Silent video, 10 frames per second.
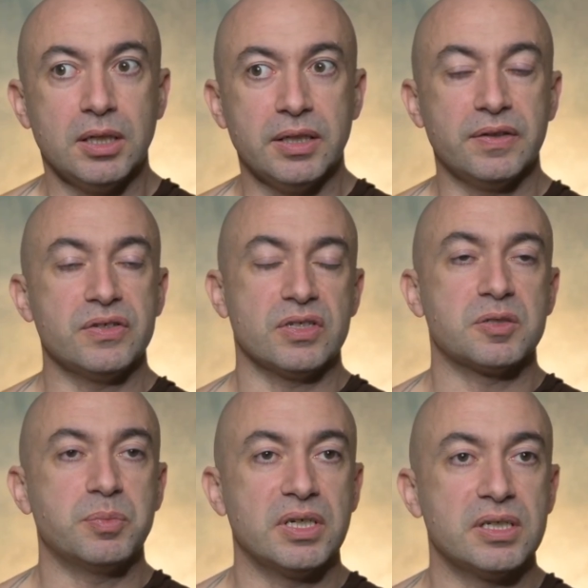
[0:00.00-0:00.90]
in these
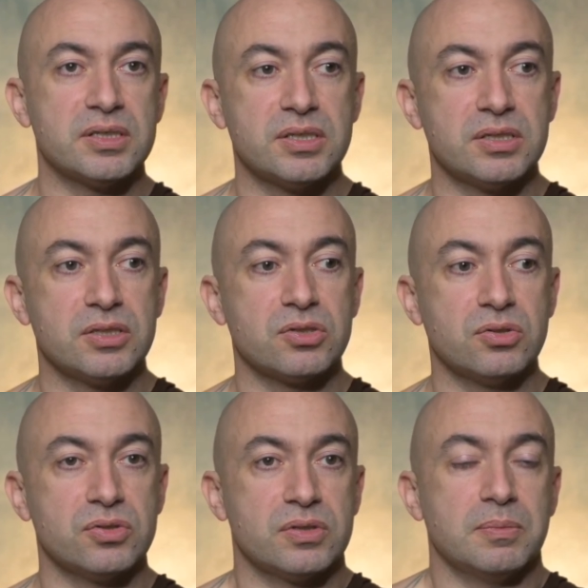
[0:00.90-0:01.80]
experiences is
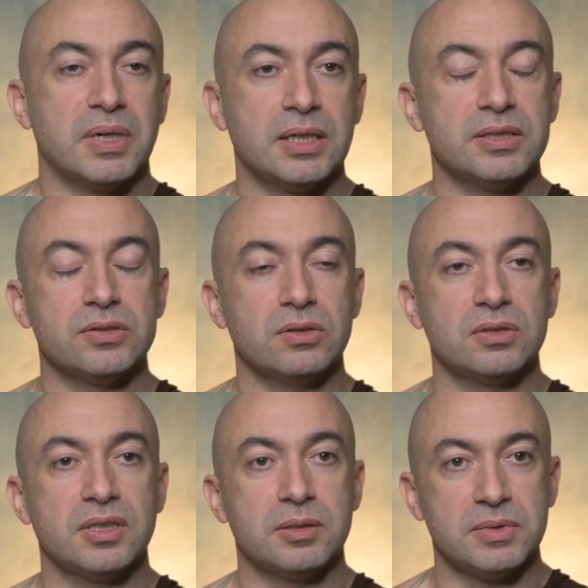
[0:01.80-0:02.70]
because the mind is not
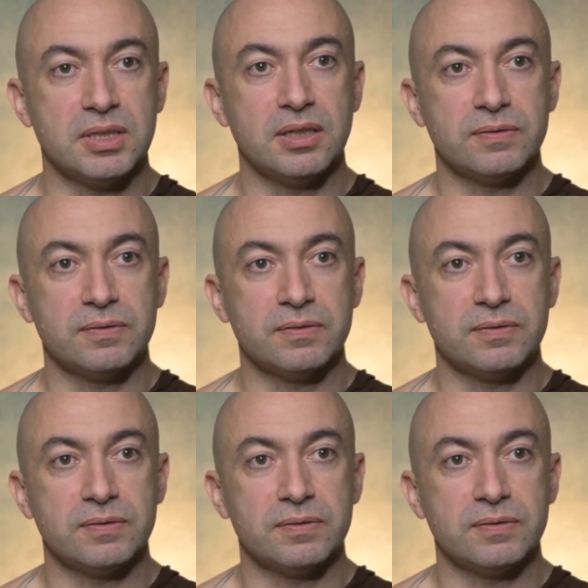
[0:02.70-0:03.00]
tamed enough,